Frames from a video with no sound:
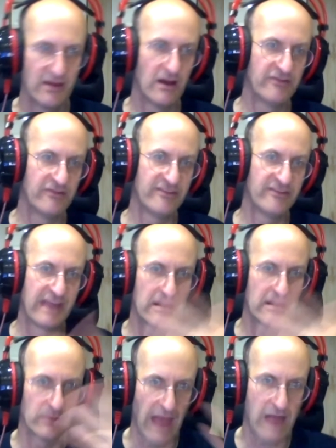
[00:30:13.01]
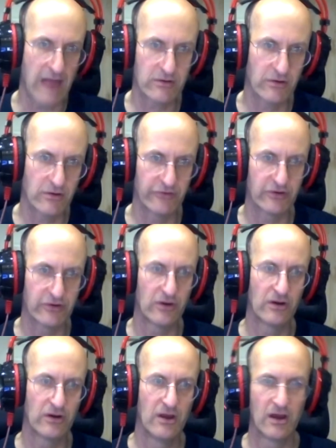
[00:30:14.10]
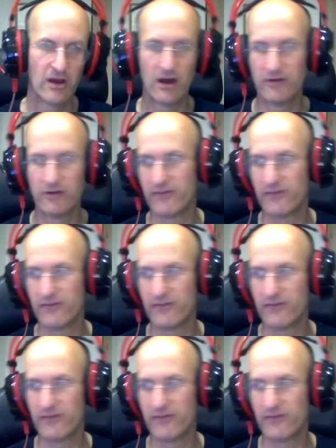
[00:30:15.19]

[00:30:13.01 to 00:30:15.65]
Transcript: of sustainable agriculture, of